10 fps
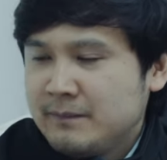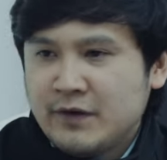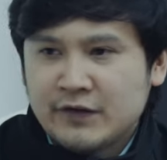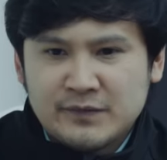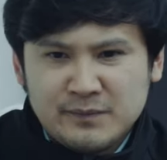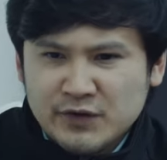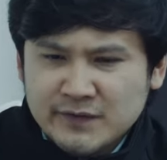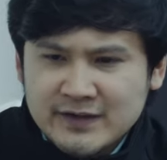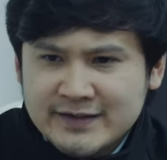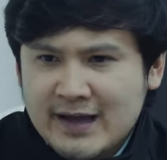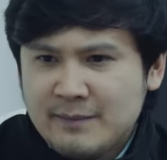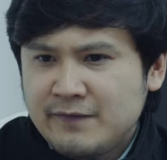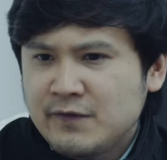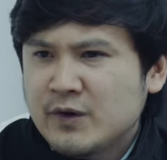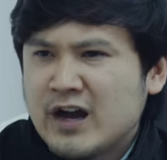Because most of the time,
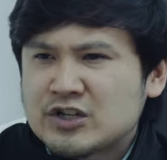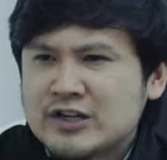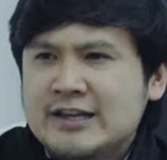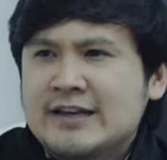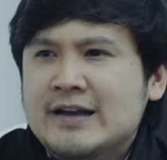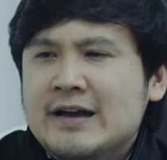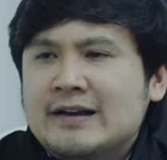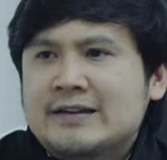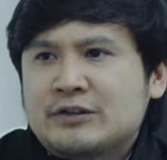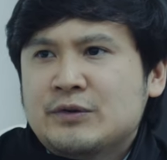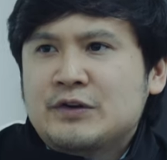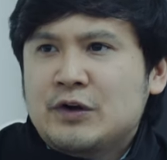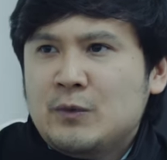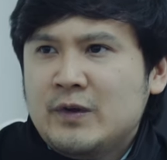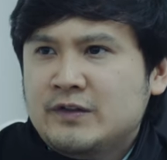if you actually get to
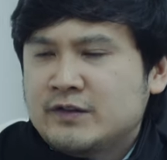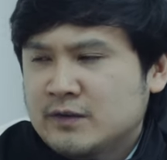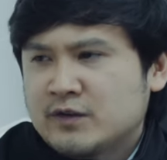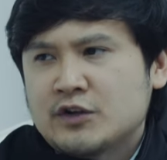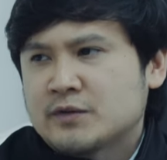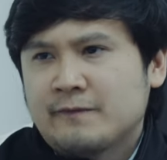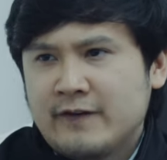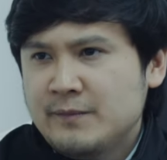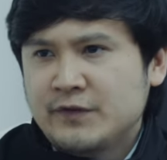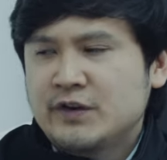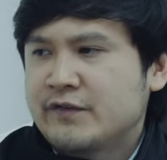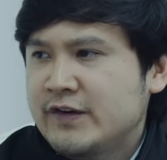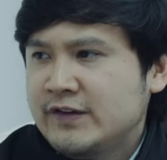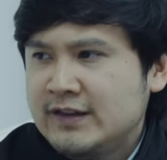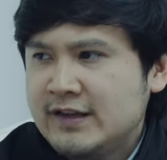enroll with such famous
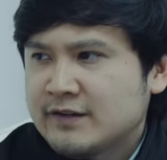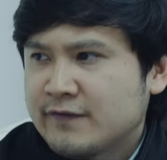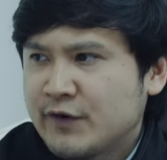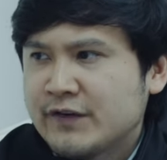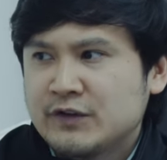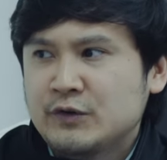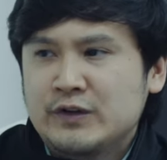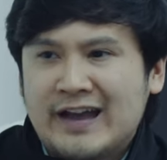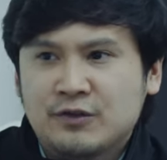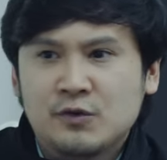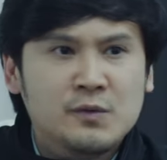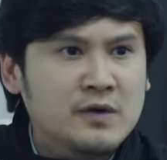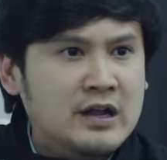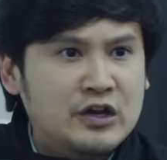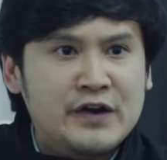universities, of course you get to
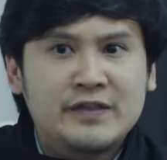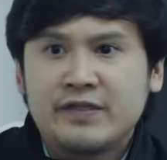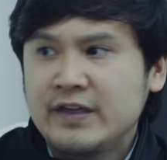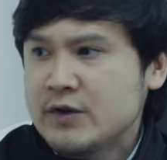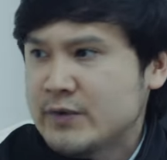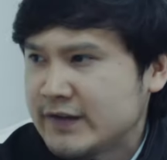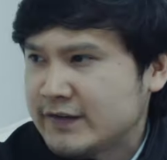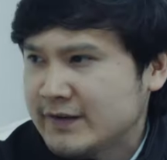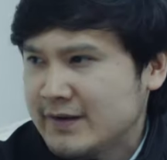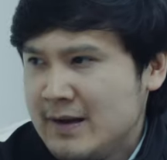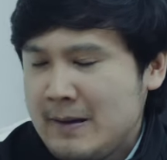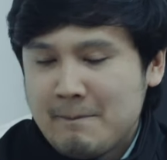learn the theories. Yeah.